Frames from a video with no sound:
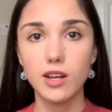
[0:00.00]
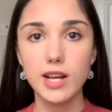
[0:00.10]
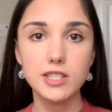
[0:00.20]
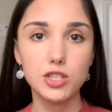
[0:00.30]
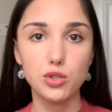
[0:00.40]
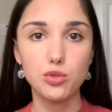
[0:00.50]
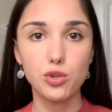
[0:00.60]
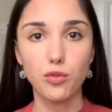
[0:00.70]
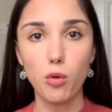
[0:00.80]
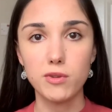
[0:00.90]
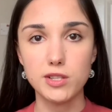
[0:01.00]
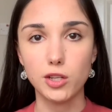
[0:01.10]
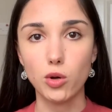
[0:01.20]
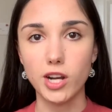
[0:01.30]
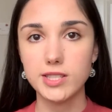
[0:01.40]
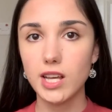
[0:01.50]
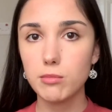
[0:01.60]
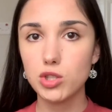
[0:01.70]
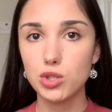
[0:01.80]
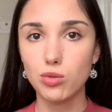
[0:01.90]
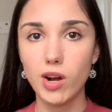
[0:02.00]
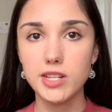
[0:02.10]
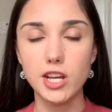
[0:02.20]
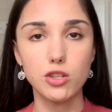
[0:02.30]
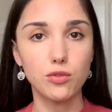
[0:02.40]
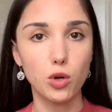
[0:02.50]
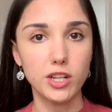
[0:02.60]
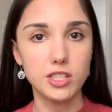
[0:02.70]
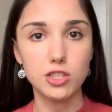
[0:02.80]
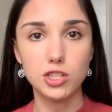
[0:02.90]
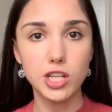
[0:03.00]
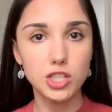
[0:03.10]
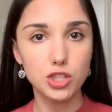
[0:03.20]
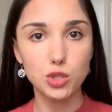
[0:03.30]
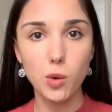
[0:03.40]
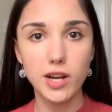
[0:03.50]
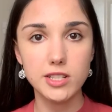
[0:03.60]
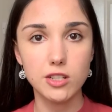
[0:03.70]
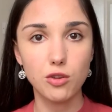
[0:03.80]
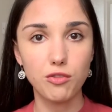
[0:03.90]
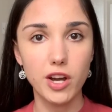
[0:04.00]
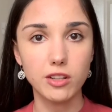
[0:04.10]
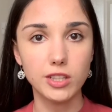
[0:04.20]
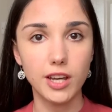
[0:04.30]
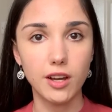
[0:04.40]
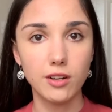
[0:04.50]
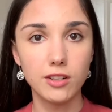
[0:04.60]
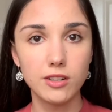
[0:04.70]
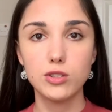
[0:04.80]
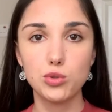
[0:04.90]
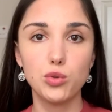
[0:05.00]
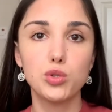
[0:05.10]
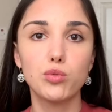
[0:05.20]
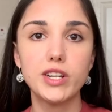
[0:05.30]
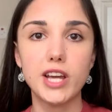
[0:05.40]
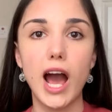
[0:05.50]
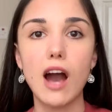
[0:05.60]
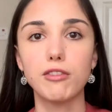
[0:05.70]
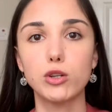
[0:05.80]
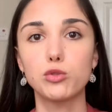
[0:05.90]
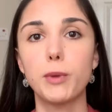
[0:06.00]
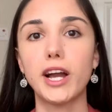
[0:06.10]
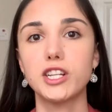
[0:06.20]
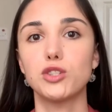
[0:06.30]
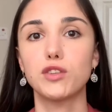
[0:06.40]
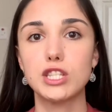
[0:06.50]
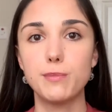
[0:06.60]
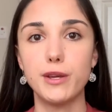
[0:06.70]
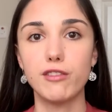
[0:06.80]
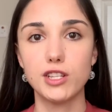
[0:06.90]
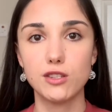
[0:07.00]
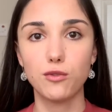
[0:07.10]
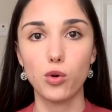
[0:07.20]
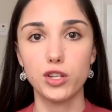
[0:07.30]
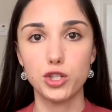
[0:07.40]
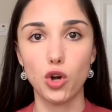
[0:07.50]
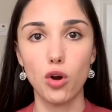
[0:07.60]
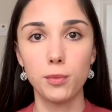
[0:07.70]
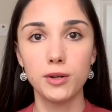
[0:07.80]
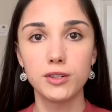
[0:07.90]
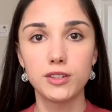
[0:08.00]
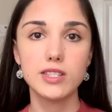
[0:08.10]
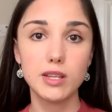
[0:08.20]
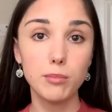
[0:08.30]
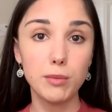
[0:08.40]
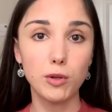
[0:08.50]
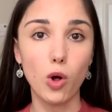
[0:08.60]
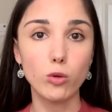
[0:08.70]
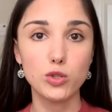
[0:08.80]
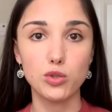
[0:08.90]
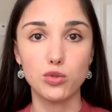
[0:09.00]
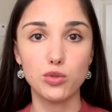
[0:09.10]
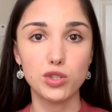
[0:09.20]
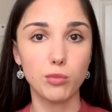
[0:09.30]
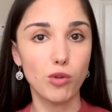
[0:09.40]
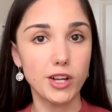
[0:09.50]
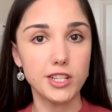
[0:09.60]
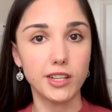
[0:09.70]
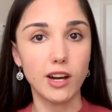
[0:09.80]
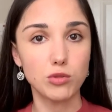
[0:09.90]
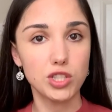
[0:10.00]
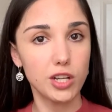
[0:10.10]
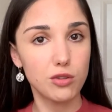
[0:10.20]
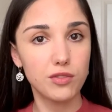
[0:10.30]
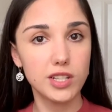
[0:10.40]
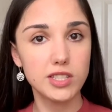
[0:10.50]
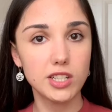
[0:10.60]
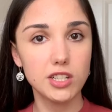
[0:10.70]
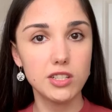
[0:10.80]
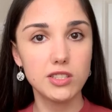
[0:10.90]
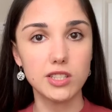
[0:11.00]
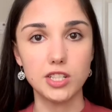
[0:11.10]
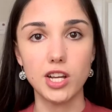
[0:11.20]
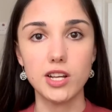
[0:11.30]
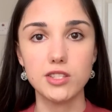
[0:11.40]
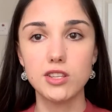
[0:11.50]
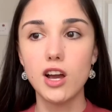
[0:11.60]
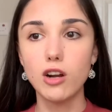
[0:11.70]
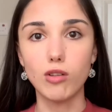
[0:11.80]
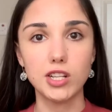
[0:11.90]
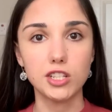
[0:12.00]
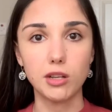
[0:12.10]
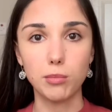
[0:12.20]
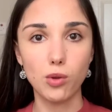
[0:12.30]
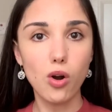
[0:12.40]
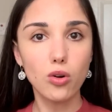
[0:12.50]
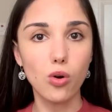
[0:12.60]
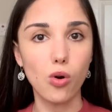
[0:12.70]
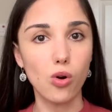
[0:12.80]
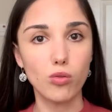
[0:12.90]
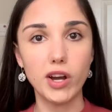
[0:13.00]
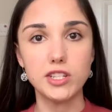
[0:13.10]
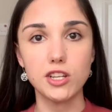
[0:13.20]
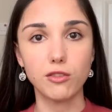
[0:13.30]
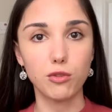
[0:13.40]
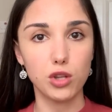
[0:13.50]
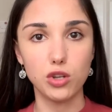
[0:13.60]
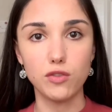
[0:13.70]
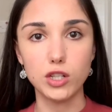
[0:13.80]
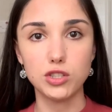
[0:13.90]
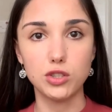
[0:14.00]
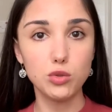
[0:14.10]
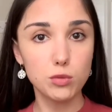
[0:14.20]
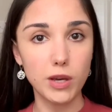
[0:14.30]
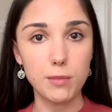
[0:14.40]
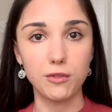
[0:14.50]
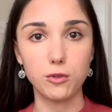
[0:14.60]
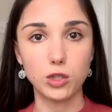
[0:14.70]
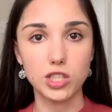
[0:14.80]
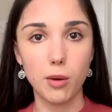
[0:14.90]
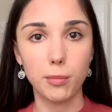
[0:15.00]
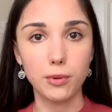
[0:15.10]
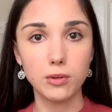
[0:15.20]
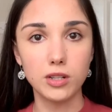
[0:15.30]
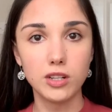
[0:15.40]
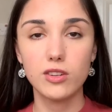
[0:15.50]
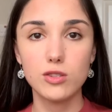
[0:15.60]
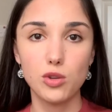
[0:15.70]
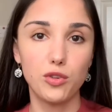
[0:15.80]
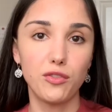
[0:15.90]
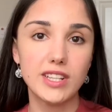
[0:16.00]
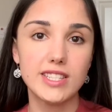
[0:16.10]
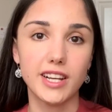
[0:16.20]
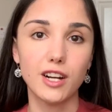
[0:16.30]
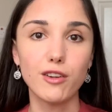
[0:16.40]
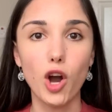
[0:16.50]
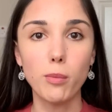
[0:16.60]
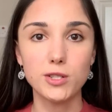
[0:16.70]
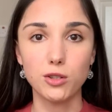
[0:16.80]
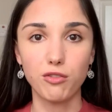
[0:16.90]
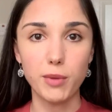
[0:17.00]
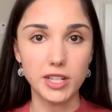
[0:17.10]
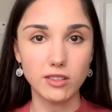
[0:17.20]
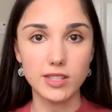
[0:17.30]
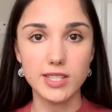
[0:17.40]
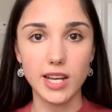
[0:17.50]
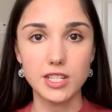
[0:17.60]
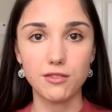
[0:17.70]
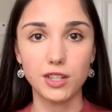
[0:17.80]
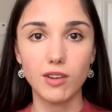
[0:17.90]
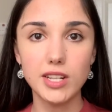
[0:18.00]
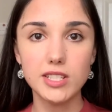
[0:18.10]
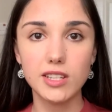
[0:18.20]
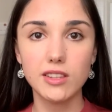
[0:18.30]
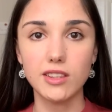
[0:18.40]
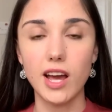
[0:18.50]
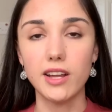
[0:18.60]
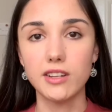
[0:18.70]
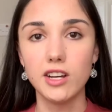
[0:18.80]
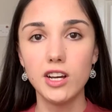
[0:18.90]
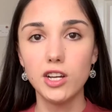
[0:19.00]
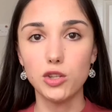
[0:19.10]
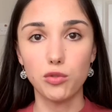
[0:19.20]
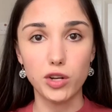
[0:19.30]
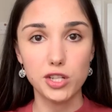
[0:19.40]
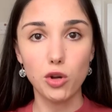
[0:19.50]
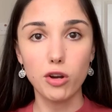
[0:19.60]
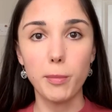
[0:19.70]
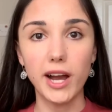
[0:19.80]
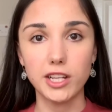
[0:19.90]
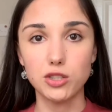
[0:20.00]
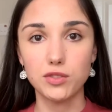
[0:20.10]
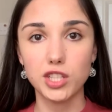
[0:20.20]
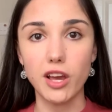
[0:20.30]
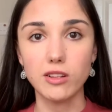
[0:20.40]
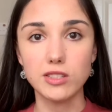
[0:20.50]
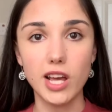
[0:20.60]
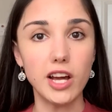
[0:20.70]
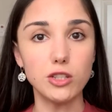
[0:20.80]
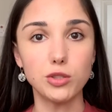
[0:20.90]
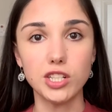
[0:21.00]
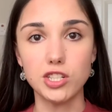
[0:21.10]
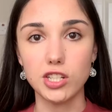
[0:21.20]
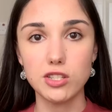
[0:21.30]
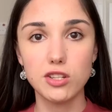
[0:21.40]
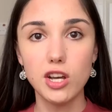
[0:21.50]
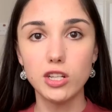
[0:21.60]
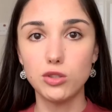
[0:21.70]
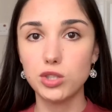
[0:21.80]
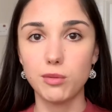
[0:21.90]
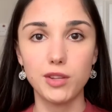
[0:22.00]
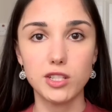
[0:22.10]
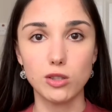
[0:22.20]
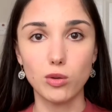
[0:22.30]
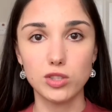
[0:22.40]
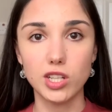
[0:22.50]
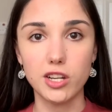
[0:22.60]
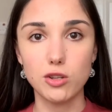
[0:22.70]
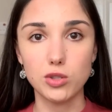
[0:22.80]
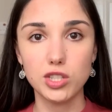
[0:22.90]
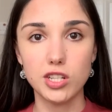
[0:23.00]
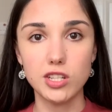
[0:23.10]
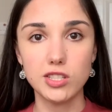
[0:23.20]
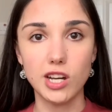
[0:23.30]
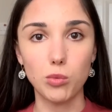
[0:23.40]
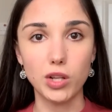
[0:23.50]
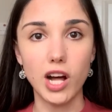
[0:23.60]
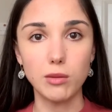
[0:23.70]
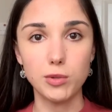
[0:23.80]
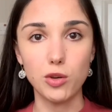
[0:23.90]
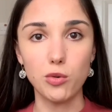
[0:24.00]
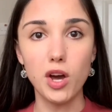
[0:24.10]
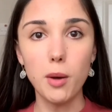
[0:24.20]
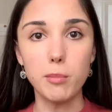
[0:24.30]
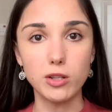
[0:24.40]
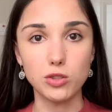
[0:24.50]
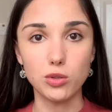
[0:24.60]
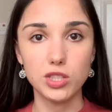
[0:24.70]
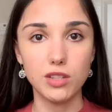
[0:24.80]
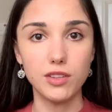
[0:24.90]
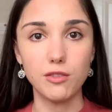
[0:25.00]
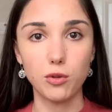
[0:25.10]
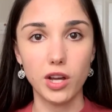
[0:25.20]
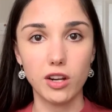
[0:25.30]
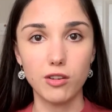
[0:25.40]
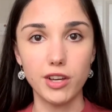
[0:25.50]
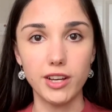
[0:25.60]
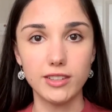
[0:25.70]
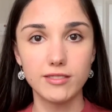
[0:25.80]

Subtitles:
As a student, you've obviously got assignments to write and you've got a dissertation to write in your final year, so you would already have a good package of experience for the job. Some people also do some writing outside of their studies, such as writing a blog or writing for the university newspaper, for example. So if you fancy a career option of medical and scientific writing, then you've already got a package of skills and you can just do some things alongside your studies that will help you build your CV for that career.